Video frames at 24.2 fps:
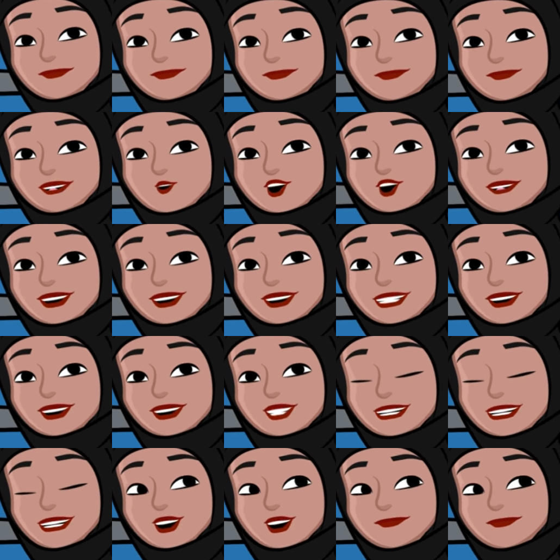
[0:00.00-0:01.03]
Through this
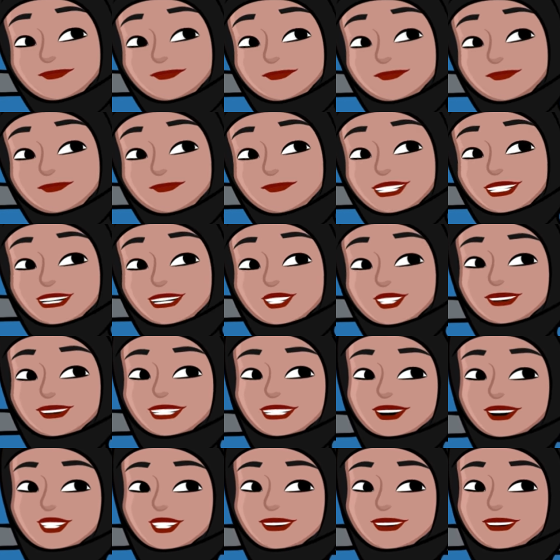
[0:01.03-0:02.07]
video, teachers
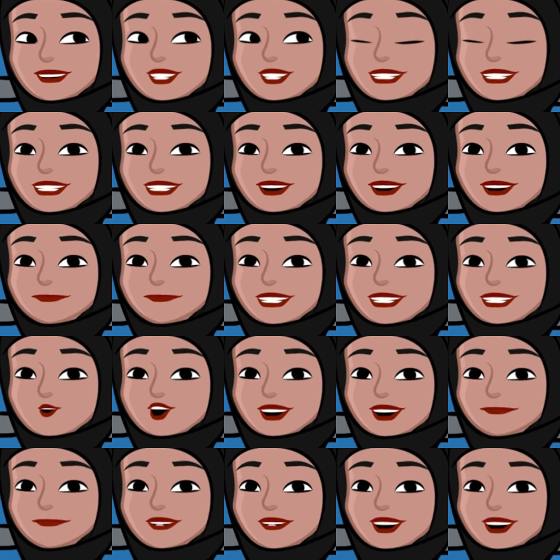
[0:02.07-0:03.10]
can learn the steps to
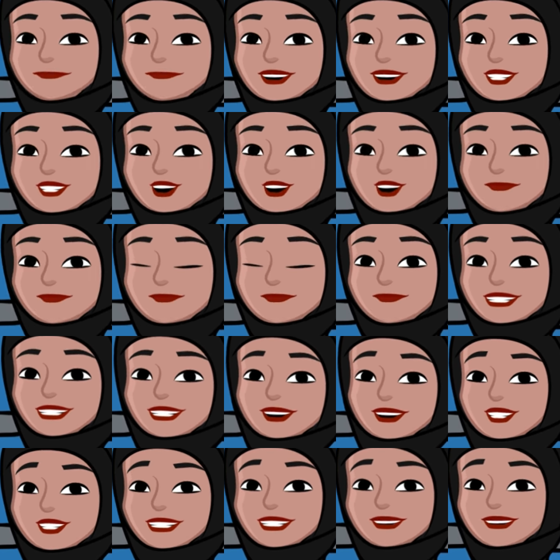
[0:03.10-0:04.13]
apply bingo as
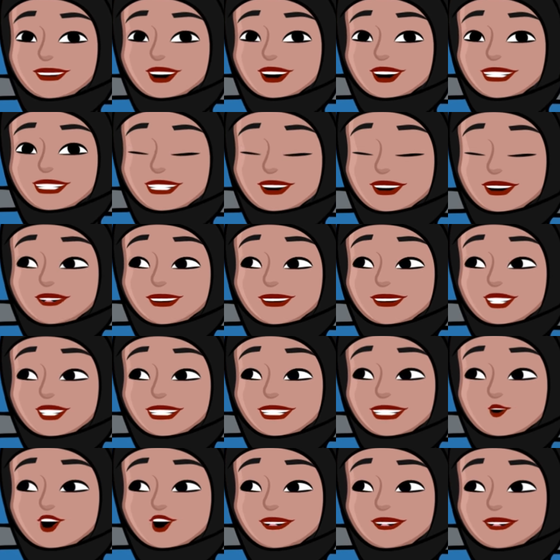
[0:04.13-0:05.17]
an interactive learning
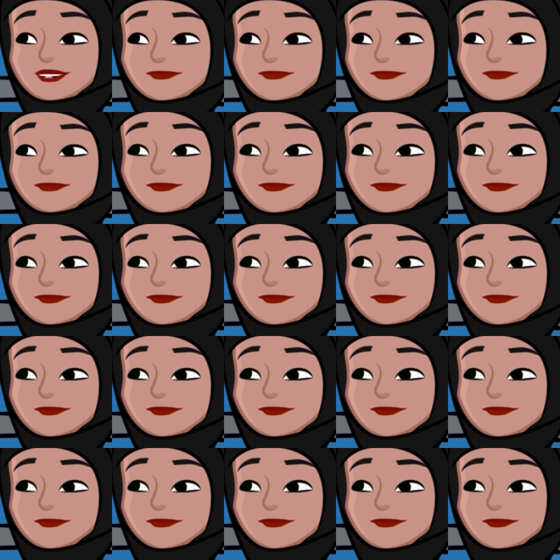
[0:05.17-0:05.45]
tool.